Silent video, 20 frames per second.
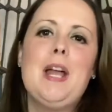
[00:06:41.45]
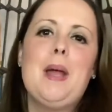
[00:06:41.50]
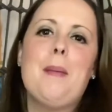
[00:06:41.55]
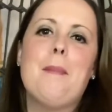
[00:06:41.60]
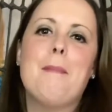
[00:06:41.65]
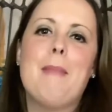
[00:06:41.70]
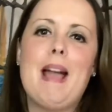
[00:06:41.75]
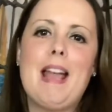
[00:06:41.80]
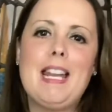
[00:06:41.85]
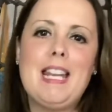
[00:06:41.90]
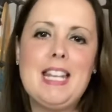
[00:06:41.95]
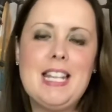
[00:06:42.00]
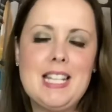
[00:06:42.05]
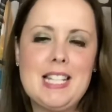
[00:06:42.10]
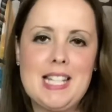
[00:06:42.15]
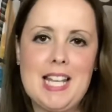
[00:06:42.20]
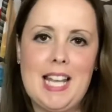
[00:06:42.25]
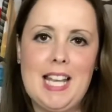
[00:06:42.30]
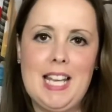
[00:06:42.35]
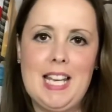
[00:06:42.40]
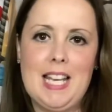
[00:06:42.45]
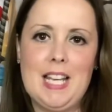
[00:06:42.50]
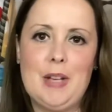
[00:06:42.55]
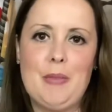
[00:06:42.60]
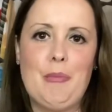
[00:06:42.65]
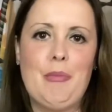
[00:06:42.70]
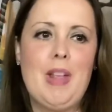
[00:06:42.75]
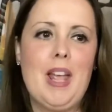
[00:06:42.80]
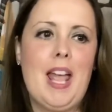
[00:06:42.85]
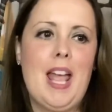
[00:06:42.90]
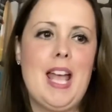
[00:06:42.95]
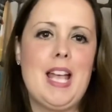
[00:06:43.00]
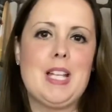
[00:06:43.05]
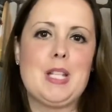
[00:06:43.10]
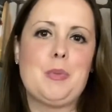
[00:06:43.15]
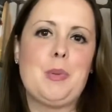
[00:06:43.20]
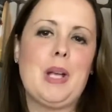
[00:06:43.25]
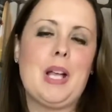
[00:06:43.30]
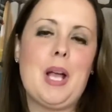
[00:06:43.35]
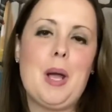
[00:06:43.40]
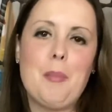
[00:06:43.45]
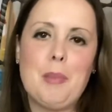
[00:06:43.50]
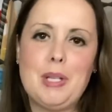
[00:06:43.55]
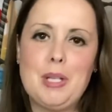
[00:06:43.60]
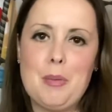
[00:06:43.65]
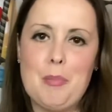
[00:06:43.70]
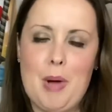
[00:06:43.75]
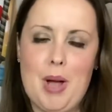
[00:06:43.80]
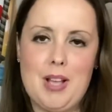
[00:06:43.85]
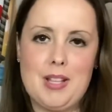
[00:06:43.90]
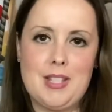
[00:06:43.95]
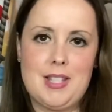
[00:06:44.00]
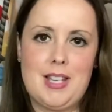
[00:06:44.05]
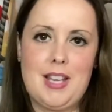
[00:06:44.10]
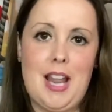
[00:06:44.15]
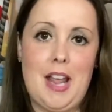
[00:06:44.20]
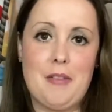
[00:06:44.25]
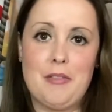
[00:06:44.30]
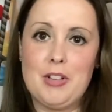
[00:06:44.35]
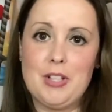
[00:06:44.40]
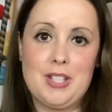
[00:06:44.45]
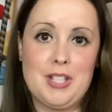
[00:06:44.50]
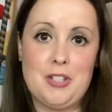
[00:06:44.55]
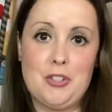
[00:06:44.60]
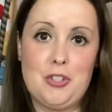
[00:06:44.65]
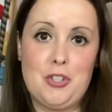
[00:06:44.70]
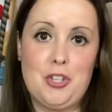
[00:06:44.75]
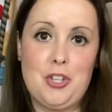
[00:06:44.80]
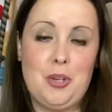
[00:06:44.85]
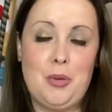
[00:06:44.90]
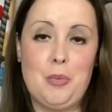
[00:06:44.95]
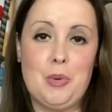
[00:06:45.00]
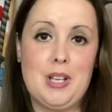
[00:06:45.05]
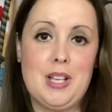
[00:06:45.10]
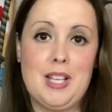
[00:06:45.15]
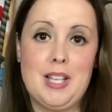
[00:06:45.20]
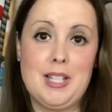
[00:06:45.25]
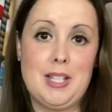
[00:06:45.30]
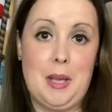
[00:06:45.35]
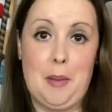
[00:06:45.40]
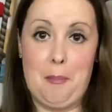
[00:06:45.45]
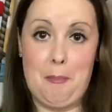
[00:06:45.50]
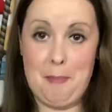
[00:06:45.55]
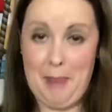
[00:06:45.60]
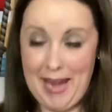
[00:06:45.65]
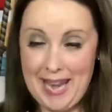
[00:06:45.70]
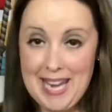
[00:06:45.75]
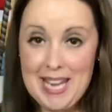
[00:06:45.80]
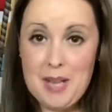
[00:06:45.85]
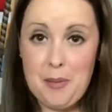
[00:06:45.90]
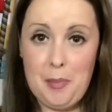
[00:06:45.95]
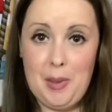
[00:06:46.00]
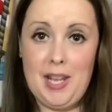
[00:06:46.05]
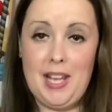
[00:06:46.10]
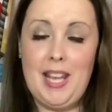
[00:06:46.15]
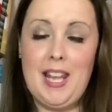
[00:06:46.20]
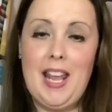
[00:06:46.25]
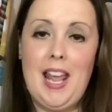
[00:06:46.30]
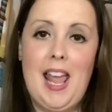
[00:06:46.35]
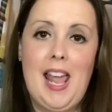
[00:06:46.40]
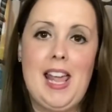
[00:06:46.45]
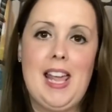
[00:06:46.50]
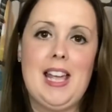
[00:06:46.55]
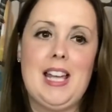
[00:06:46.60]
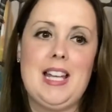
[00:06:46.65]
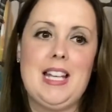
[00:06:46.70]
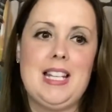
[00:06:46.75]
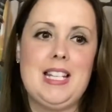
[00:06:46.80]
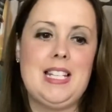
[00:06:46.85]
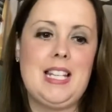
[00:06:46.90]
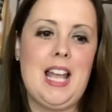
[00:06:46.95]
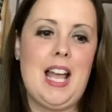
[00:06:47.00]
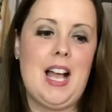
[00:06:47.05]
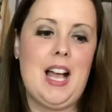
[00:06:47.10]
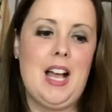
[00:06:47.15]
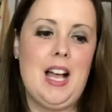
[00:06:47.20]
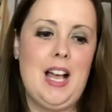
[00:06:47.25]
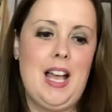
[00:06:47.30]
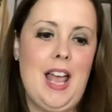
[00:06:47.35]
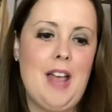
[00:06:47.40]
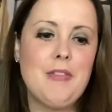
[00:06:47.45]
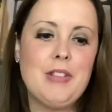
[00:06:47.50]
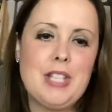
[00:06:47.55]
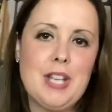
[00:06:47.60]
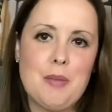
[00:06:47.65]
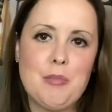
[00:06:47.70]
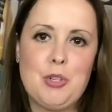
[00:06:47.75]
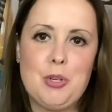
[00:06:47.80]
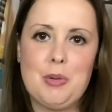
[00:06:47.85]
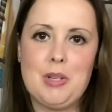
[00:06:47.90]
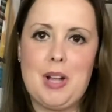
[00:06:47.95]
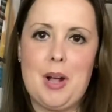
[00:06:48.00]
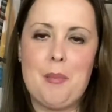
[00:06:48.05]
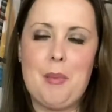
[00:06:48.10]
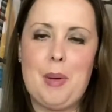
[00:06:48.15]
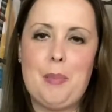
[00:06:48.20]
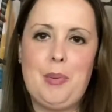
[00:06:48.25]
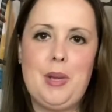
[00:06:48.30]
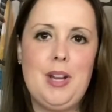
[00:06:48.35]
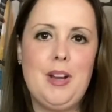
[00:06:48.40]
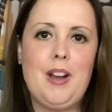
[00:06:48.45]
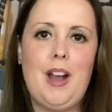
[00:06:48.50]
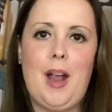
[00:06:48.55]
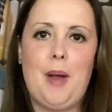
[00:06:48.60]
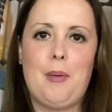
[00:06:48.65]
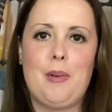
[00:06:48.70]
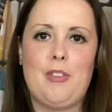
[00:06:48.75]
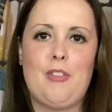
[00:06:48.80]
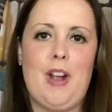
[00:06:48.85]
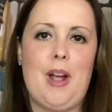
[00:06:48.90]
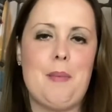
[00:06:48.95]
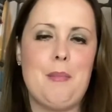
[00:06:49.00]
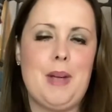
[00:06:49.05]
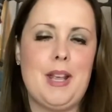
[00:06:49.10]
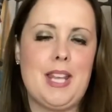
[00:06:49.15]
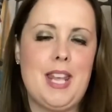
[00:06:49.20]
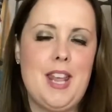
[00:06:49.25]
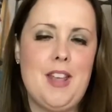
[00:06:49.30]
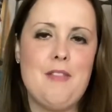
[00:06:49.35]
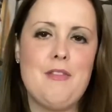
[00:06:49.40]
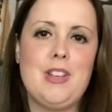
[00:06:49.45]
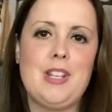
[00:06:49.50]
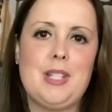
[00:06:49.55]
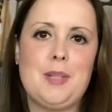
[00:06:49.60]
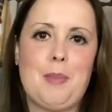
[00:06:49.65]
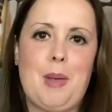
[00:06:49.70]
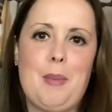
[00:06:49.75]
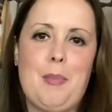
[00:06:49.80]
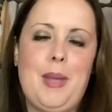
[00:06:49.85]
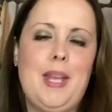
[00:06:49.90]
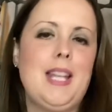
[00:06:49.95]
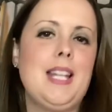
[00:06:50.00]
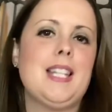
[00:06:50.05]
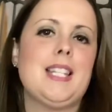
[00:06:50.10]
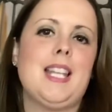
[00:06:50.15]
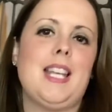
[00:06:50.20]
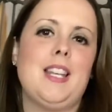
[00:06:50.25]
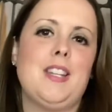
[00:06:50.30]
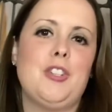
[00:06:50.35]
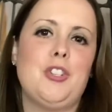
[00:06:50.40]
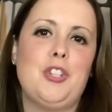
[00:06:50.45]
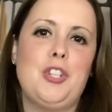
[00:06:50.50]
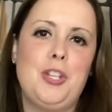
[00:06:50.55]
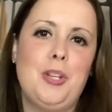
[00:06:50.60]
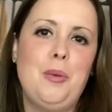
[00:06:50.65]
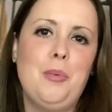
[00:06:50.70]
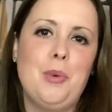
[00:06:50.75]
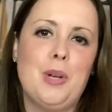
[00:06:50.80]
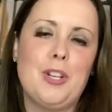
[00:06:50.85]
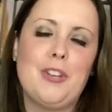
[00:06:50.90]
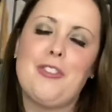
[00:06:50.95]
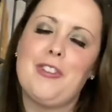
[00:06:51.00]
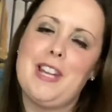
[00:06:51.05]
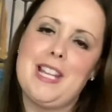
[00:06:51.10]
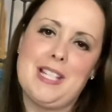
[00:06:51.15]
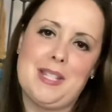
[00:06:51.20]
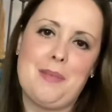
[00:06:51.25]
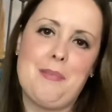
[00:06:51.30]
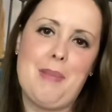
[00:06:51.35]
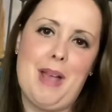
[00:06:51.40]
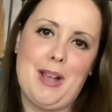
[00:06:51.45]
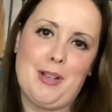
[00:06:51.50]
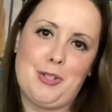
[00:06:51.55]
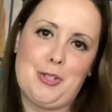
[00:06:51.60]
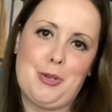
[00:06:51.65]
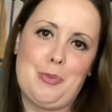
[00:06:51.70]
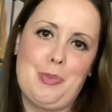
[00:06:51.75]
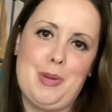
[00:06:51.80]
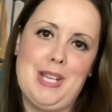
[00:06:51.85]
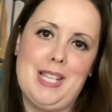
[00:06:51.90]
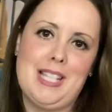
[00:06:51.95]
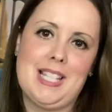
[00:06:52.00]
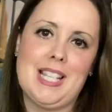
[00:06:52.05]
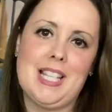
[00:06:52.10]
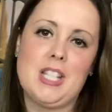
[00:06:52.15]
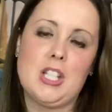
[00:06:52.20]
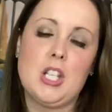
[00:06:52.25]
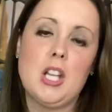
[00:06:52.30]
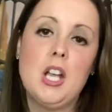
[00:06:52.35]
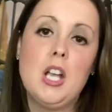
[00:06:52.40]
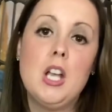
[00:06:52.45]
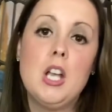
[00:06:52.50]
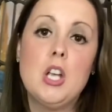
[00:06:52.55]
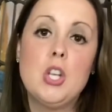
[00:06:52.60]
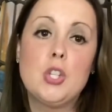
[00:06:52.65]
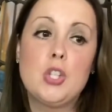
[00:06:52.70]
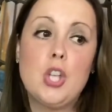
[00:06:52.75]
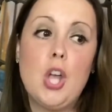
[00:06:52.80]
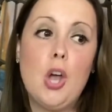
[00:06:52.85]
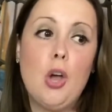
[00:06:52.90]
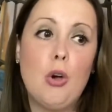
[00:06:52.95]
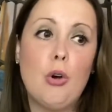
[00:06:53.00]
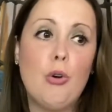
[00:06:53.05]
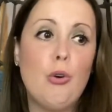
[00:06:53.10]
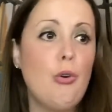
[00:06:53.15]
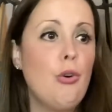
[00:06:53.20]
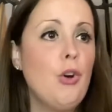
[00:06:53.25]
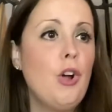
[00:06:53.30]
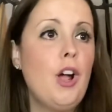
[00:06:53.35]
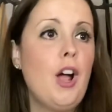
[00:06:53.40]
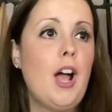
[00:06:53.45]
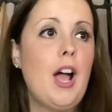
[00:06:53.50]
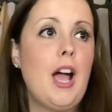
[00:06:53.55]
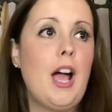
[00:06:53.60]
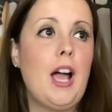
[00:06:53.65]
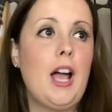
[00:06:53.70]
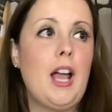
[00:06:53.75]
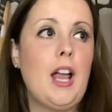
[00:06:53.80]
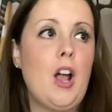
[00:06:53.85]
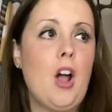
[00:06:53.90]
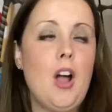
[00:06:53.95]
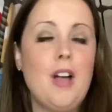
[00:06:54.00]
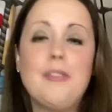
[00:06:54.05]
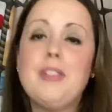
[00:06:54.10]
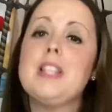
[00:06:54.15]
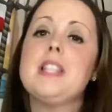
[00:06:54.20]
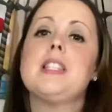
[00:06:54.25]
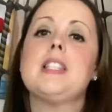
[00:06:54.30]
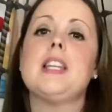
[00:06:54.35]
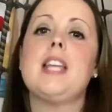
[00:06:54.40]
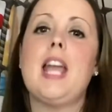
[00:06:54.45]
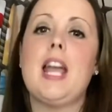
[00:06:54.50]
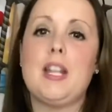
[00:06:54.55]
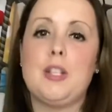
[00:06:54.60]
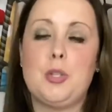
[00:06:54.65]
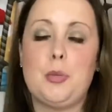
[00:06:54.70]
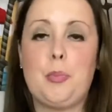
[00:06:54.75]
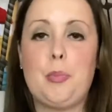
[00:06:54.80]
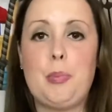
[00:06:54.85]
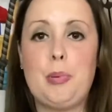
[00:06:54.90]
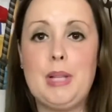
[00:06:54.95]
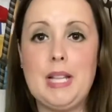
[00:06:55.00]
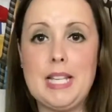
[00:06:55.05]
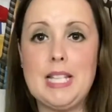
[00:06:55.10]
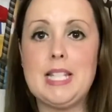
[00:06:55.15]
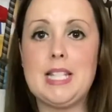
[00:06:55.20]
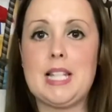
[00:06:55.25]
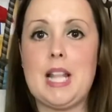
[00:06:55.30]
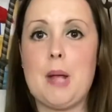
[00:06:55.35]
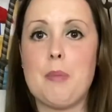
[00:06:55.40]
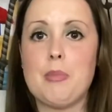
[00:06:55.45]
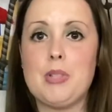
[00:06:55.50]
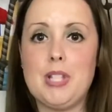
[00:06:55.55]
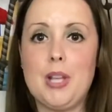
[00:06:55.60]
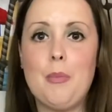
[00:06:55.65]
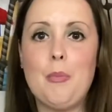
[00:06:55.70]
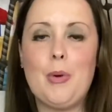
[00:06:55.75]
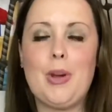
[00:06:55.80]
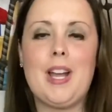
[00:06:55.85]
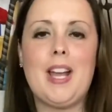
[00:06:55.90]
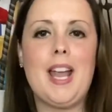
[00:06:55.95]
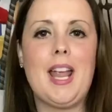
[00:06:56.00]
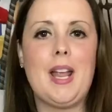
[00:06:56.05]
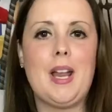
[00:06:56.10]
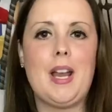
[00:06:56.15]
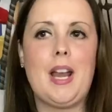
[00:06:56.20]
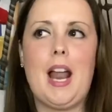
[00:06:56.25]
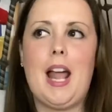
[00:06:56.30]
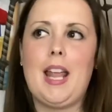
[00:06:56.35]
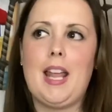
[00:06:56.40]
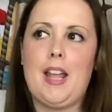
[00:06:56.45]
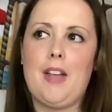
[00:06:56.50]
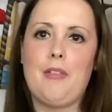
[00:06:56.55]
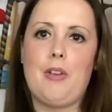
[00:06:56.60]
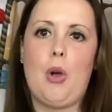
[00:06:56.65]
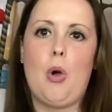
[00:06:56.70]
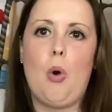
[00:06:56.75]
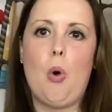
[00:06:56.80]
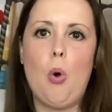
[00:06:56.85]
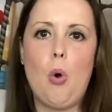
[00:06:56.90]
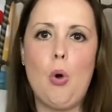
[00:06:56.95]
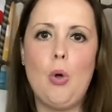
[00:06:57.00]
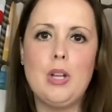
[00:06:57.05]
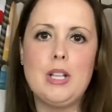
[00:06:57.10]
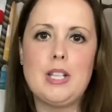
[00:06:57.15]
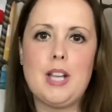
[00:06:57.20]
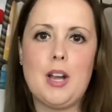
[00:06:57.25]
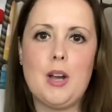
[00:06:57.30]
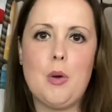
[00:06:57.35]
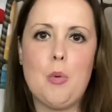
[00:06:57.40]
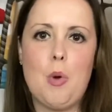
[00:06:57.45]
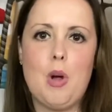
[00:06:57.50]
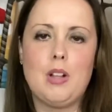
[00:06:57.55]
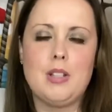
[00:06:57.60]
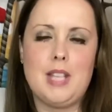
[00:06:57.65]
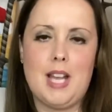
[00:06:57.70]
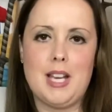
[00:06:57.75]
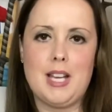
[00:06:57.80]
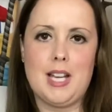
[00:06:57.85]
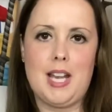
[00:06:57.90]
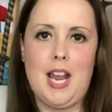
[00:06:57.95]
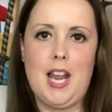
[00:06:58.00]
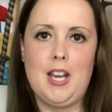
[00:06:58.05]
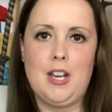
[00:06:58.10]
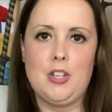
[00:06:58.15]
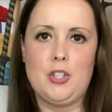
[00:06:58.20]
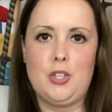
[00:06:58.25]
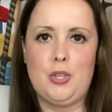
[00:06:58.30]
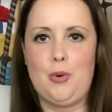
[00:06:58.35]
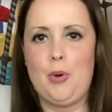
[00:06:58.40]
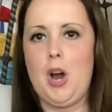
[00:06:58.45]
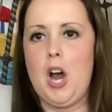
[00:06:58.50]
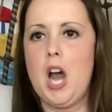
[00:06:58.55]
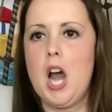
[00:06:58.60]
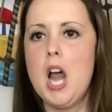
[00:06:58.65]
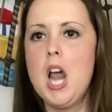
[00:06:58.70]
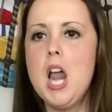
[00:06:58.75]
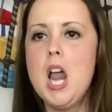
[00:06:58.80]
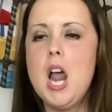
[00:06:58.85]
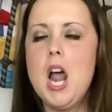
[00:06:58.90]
My niece Hayden has been coming to Boston ever since she was a baby, and every time she would come up here, I would grab my canvas, my paints, and she would create some masterpieces. So I obviously had to place them somewhere, and I have a whole entire wall dedicated to her.